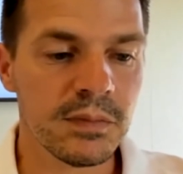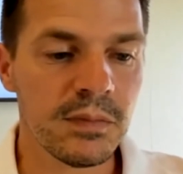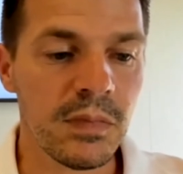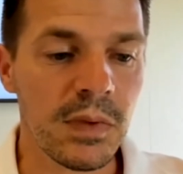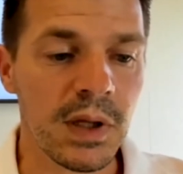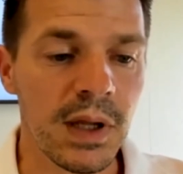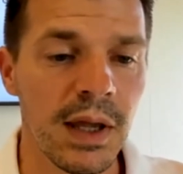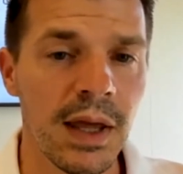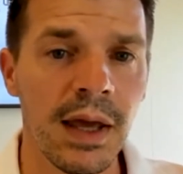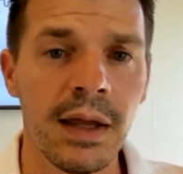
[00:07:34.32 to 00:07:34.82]

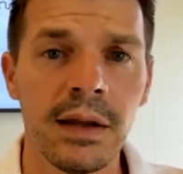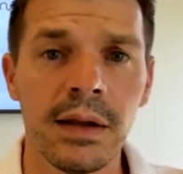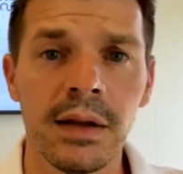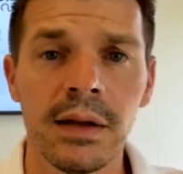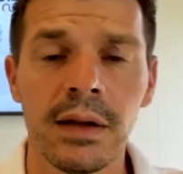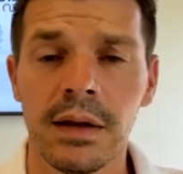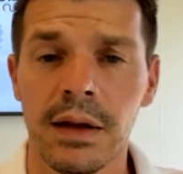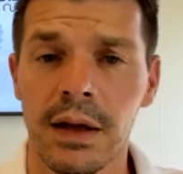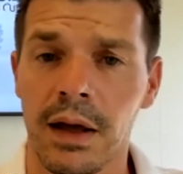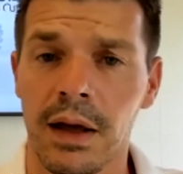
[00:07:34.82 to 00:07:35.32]

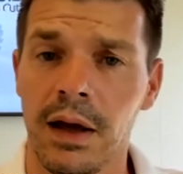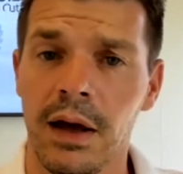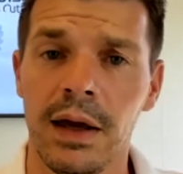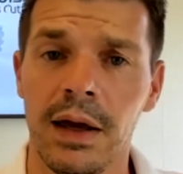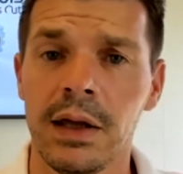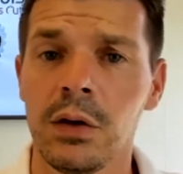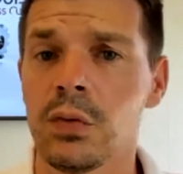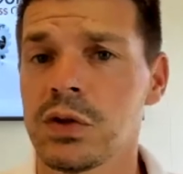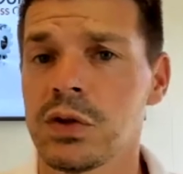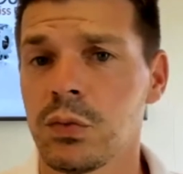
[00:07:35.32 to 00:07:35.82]
And
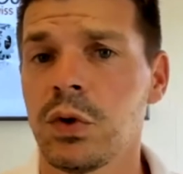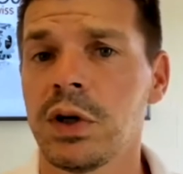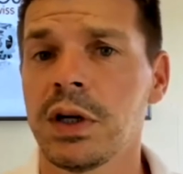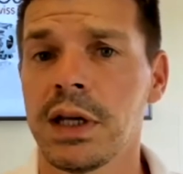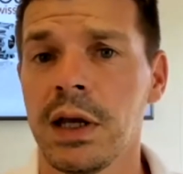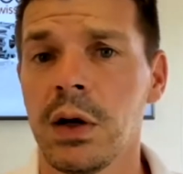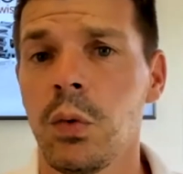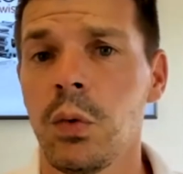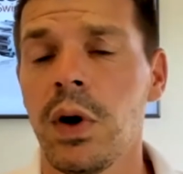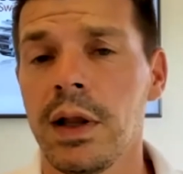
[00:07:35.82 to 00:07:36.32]
it was
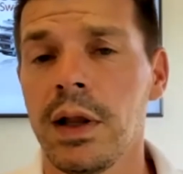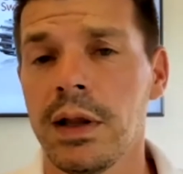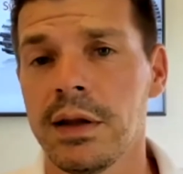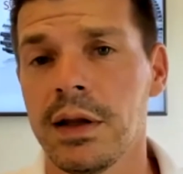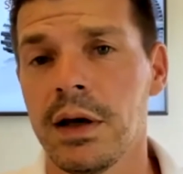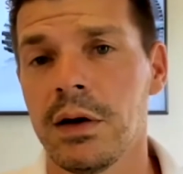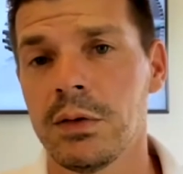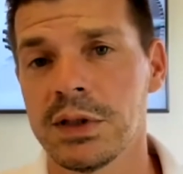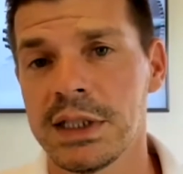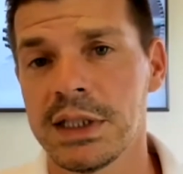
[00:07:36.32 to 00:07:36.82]
working well in
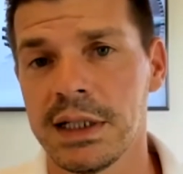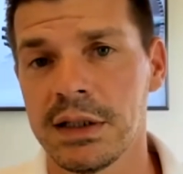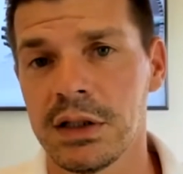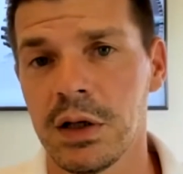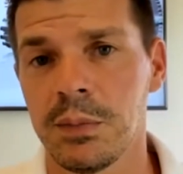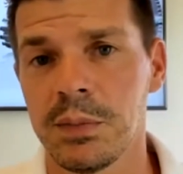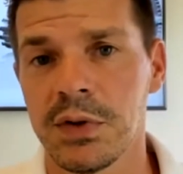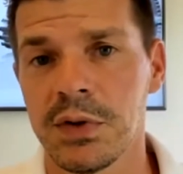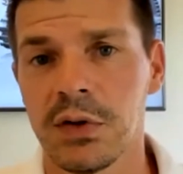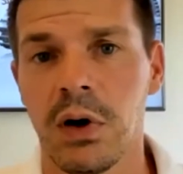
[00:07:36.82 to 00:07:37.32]
our
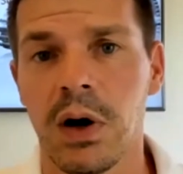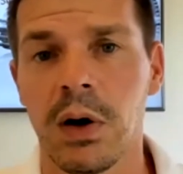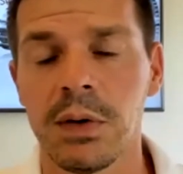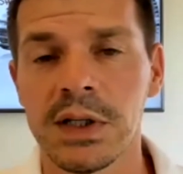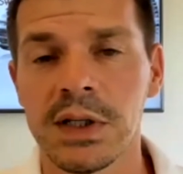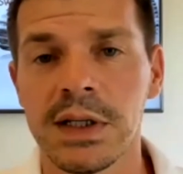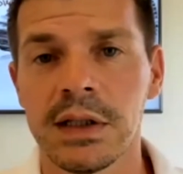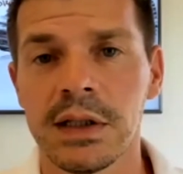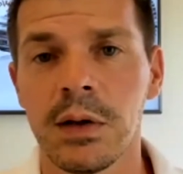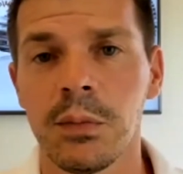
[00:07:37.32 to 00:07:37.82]
setup. So our
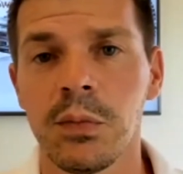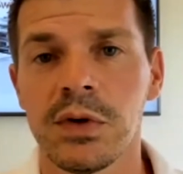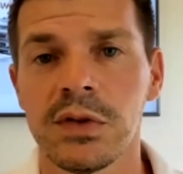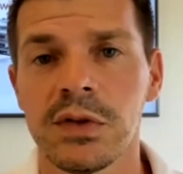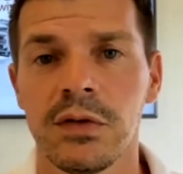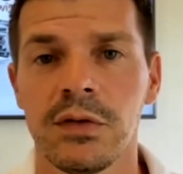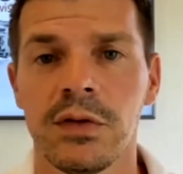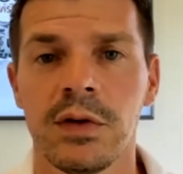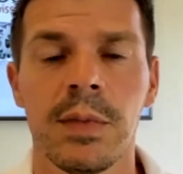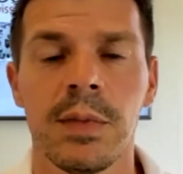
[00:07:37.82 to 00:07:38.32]
setup was
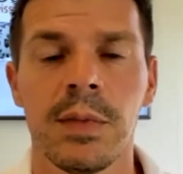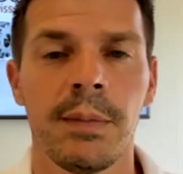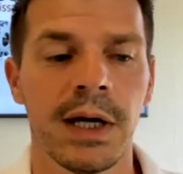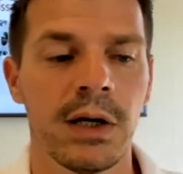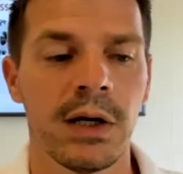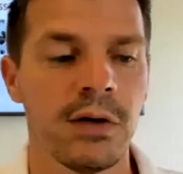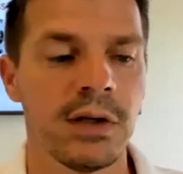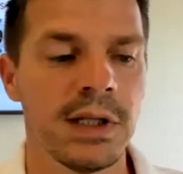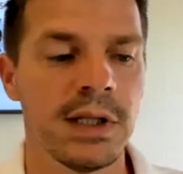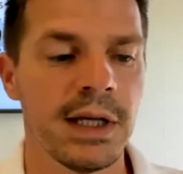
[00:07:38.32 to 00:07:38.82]
a Vimama
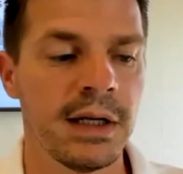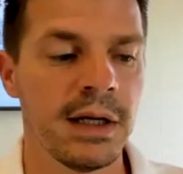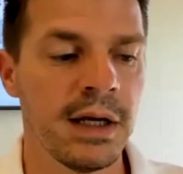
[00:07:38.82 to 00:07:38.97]
Codel